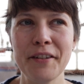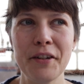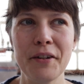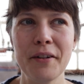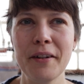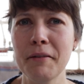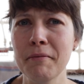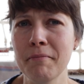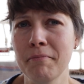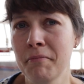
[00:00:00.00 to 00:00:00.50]
You
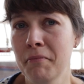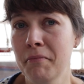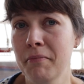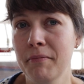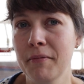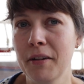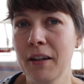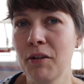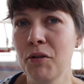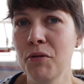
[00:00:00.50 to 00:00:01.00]
know,
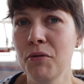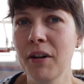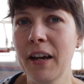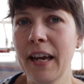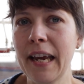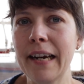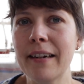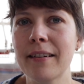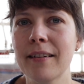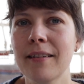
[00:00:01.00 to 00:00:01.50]
who
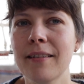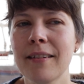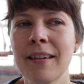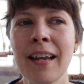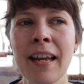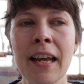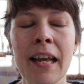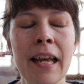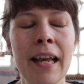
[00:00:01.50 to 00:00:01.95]
cares?